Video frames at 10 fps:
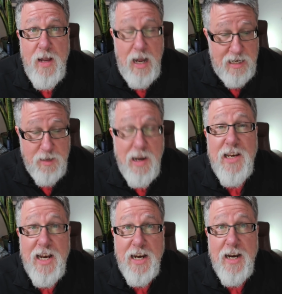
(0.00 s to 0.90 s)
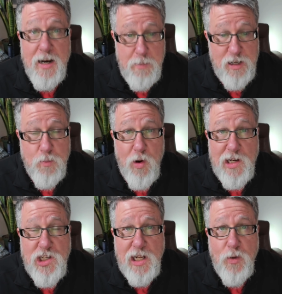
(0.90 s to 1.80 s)
except I did it at a much more
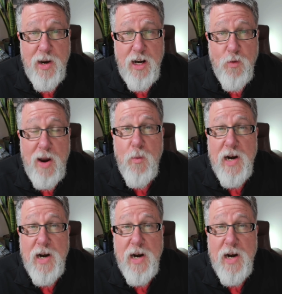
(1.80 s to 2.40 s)
accelerated rate